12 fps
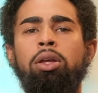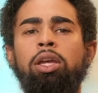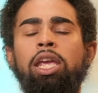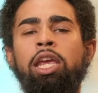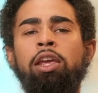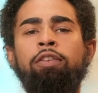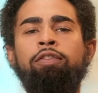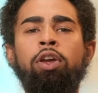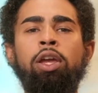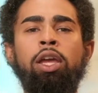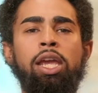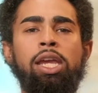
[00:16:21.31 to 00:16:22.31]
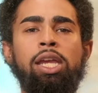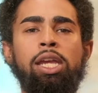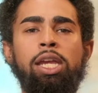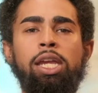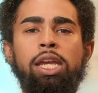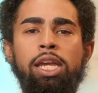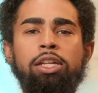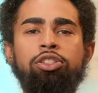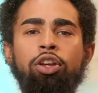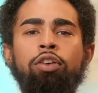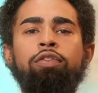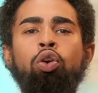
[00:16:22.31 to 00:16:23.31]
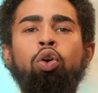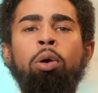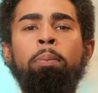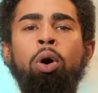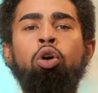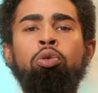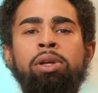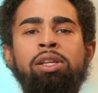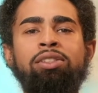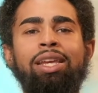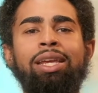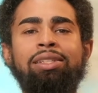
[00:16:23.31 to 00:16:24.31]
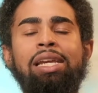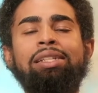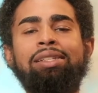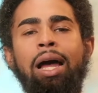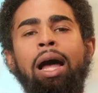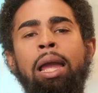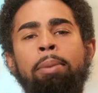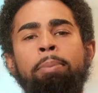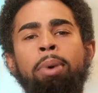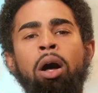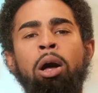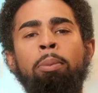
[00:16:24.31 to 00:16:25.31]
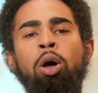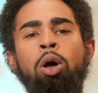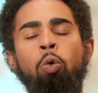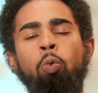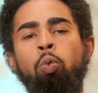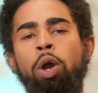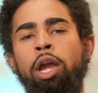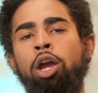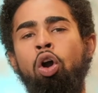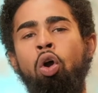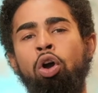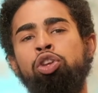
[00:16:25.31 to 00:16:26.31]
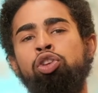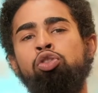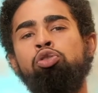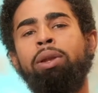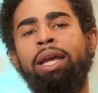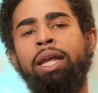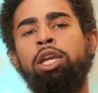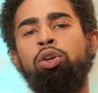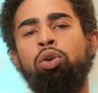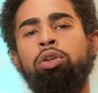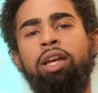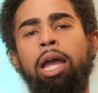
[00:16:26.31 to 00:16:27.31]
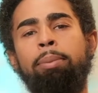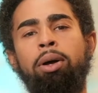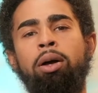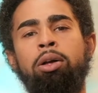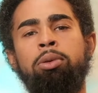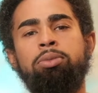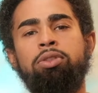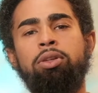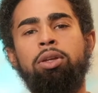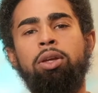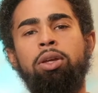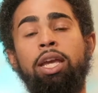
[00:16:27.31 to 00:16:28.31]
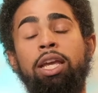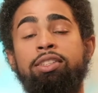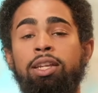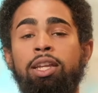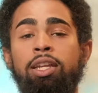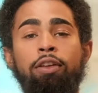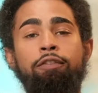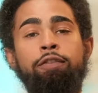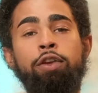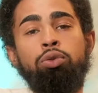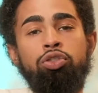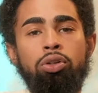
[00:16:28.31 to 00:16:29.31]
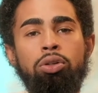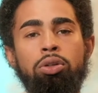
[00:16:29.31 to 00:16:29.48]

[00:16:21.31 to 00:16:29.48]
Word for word: If each of your moments is a time bomb, where are you planning your time bombs? Is it in the future?